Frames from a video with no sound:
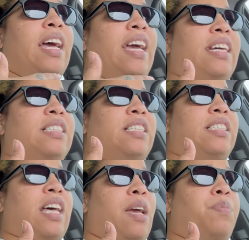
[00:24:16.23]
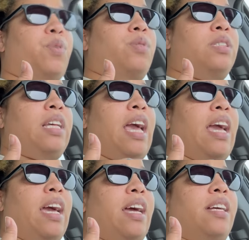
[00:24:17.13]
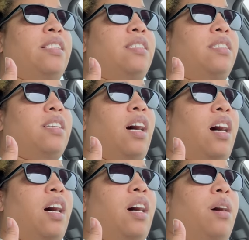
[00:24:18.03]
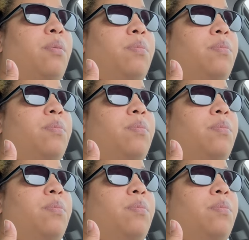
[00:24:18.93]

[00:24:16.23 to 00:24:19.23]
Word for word: his disciples and um,